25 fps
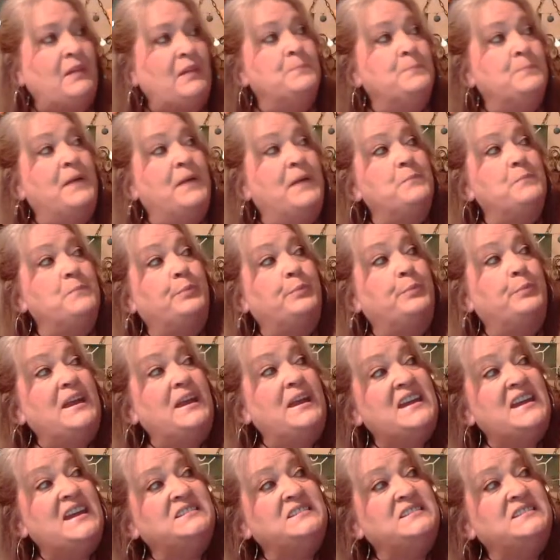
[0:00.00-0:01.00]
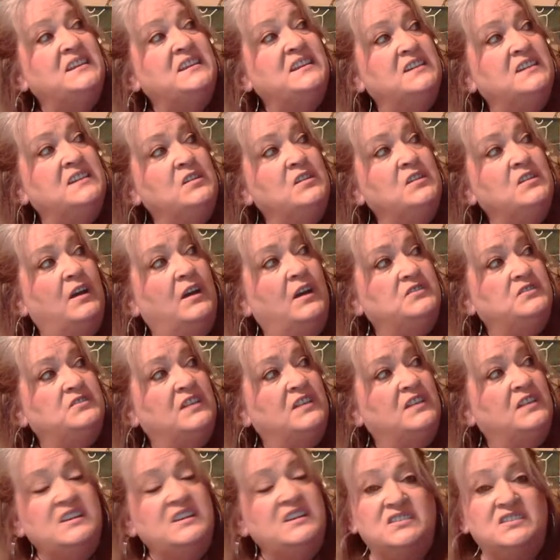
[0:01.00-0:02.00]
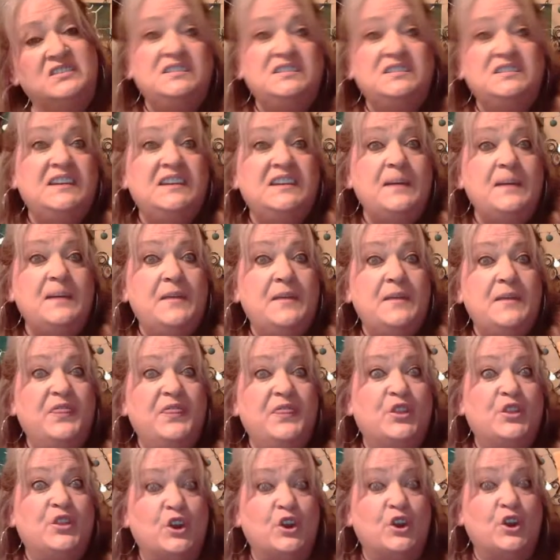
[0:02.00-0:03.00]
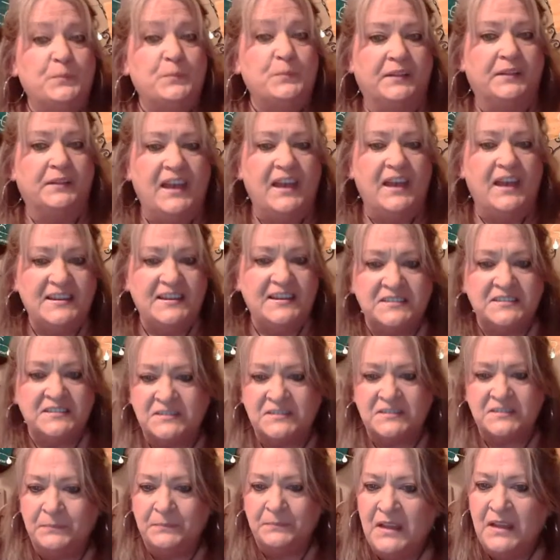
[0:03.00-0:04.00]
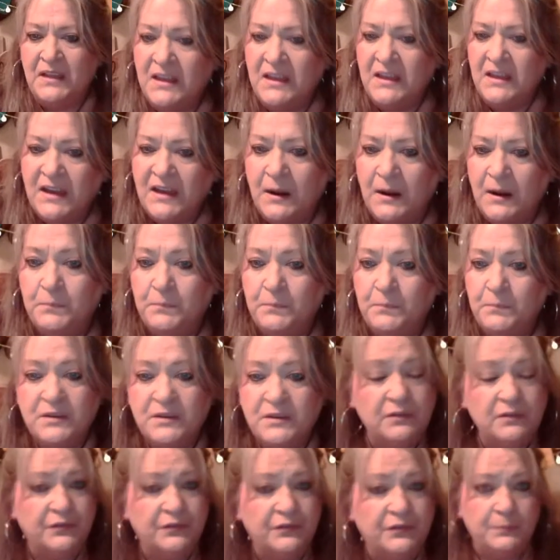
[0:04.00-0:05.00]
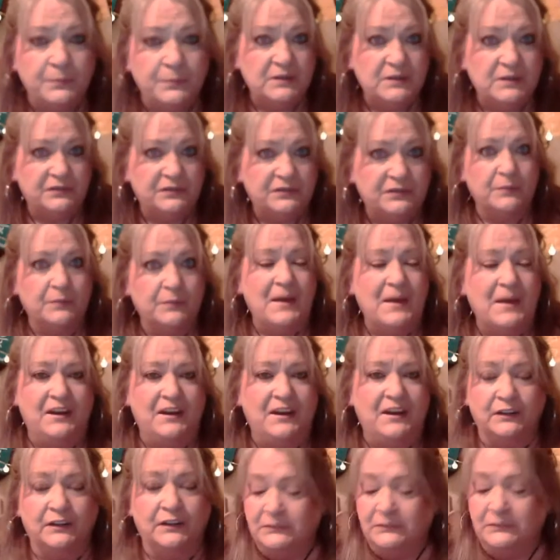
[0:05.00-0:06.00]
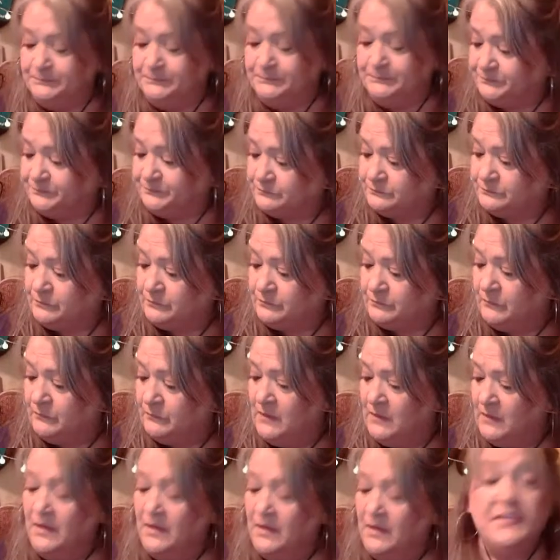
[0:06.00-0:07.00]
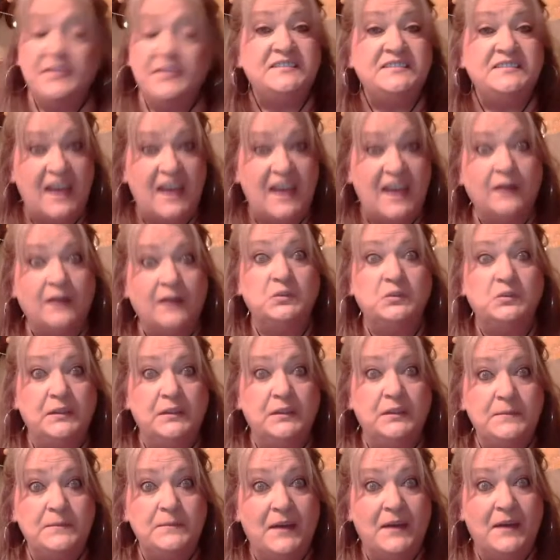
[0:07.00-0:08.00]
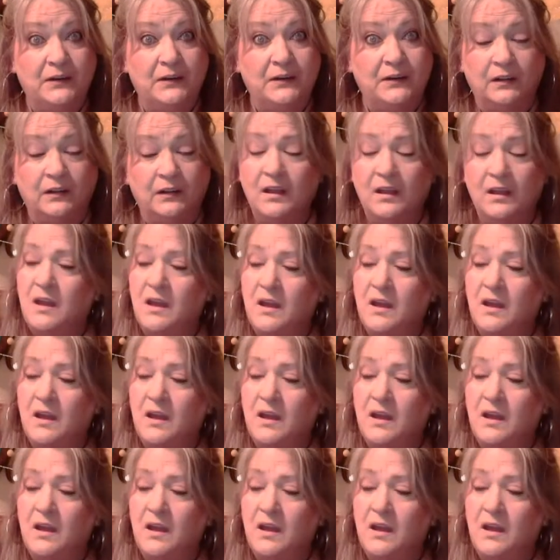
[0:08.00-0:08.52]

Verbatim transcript: But Brandon, congratulations. He came in third place, got a beautiful, beautiful medal that's actually metal.